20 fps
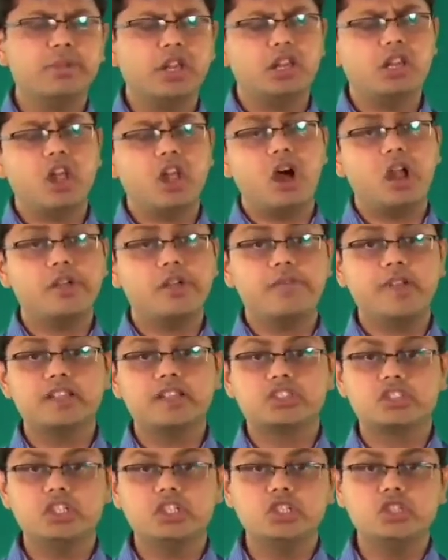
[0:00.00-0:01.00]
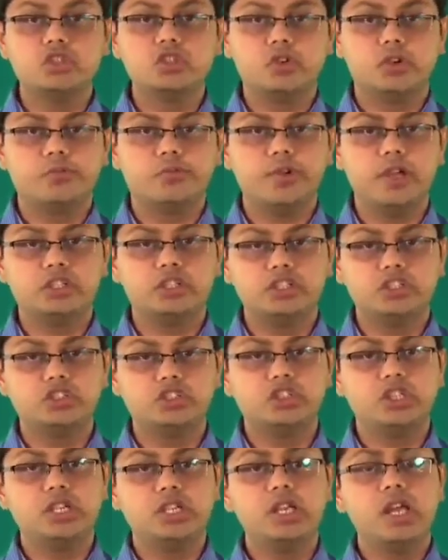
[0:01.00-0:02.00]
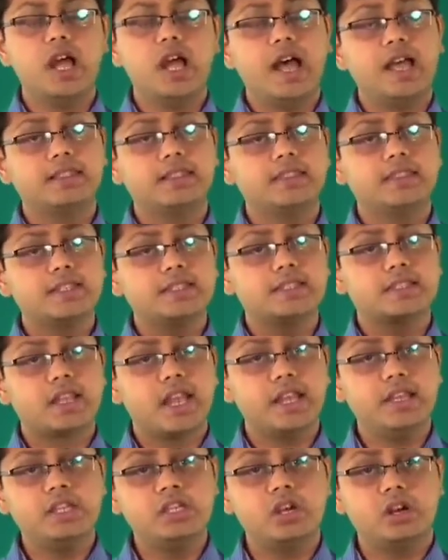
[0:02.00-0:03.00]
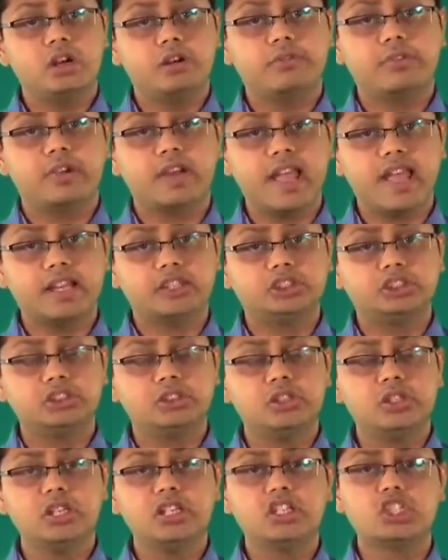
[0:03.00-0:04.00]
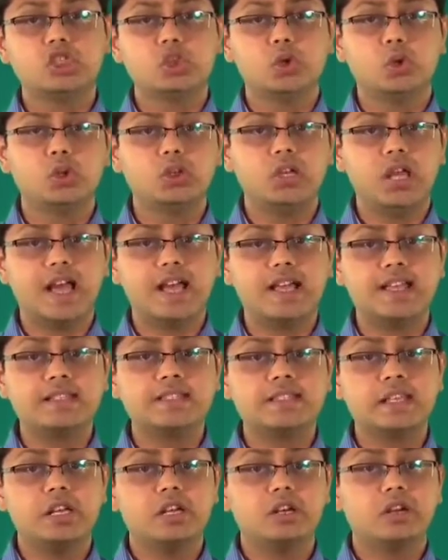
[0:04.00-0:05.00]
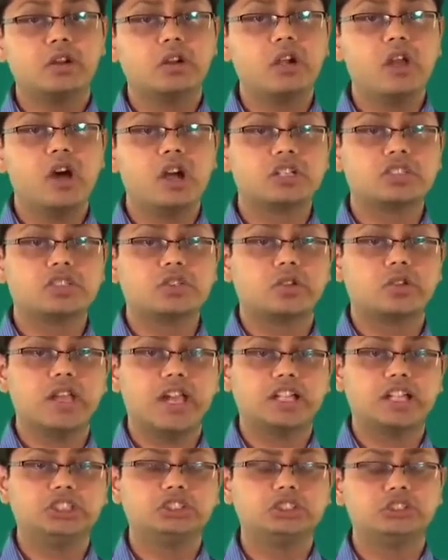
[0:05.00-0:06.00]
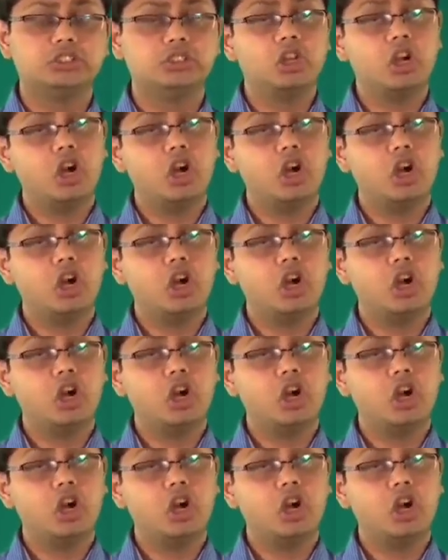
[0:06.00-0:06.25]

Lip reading: be a lot of exchange of energy, and this kind of reaction is known as a redox reaction,